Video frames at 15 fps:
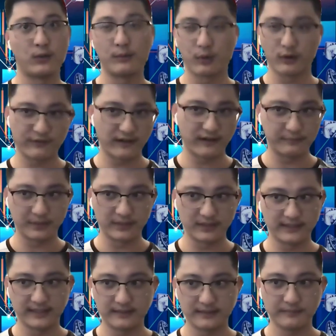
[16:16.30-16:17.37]
1.5
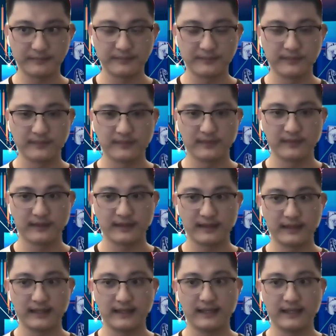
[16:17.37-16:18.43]
billion
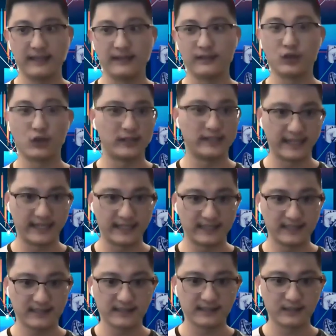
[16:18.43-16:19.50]
in 30
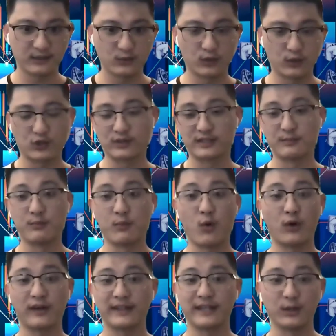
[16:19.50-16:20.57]
days, which was
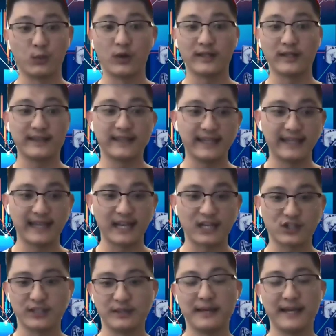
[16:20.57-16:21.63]
more than what they
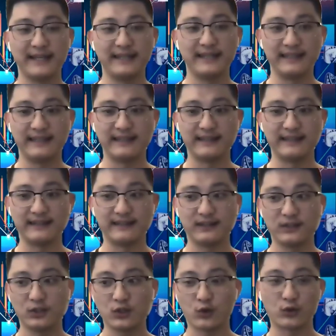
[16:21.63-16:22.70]
actually made in
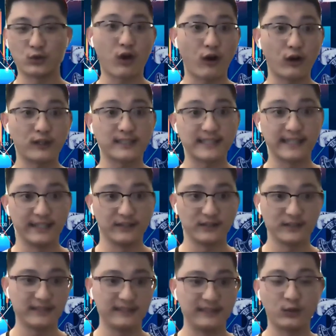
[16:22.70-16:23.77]
total car
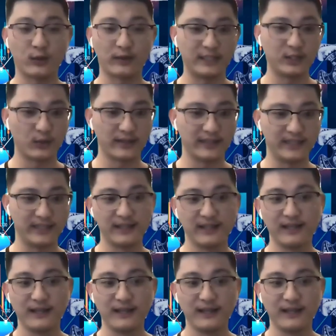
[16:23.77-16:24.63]
sales in 2020,